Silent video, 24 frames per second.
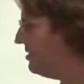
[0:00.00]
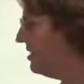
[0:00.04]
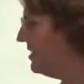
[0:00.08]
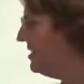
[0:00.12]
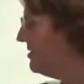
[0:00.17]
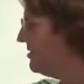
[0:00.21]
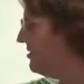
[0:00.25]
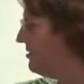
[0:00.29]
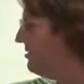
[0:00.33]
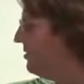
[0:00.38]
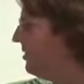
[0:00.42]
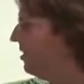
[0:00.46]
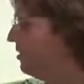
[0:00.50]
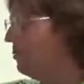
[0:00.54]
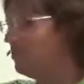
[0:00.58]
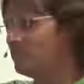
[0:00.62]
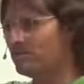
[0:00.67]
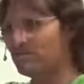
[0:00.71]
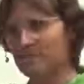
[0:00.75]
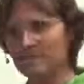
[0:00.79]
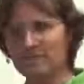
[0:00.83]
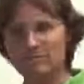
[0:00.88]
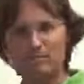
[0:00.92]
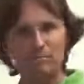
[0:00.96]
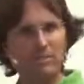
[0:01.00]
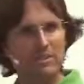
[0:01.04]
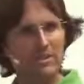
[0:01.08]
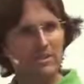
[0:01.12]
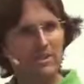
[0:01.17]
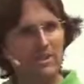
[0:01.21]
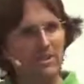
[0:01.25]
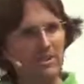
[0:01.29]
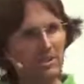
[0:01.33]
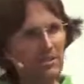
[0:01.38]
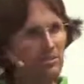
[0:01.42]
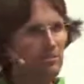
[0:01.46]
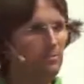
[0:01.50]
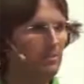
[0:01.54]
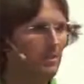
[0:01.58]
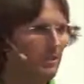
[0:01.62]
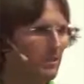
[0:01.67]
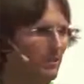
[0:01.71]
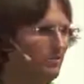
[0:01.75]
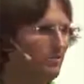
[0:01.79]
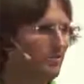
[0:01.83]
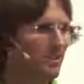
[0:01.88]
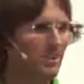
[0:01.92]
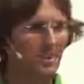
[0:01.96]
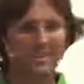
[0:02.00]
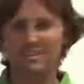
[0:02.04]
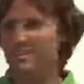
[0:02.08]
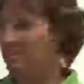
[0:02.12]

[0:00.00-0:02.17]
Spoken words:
So these are a whole set of political beliefs